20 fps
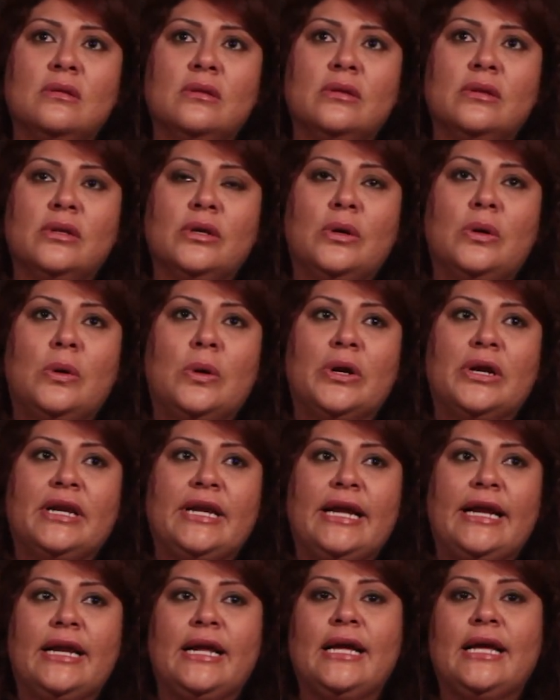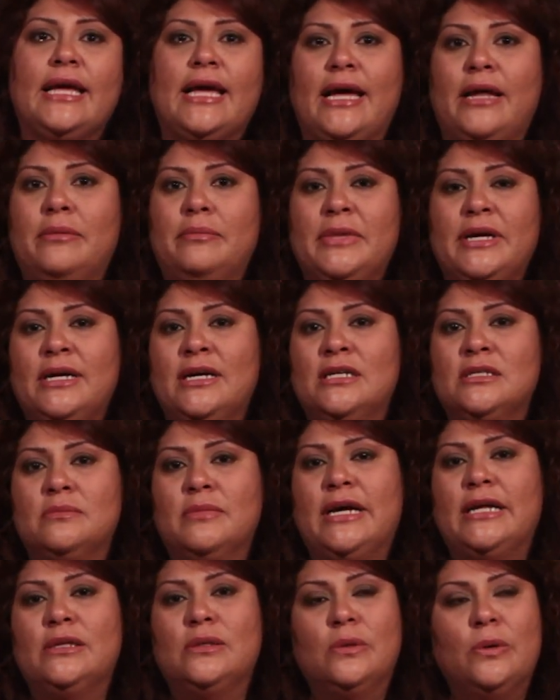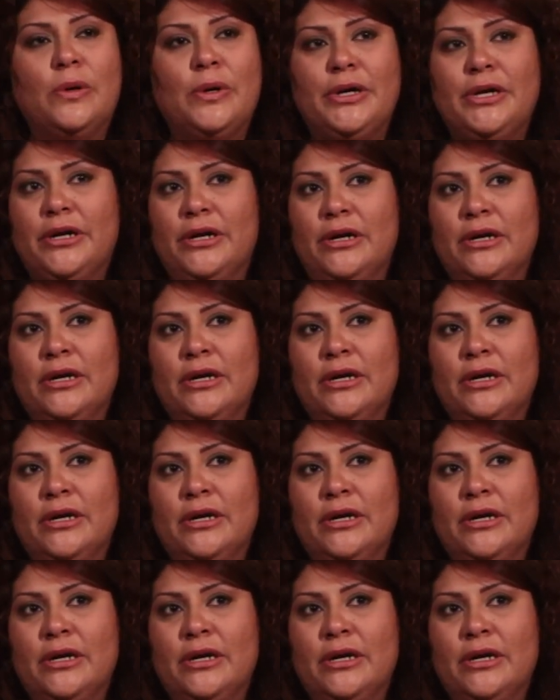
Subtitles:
the court date again because my lawyer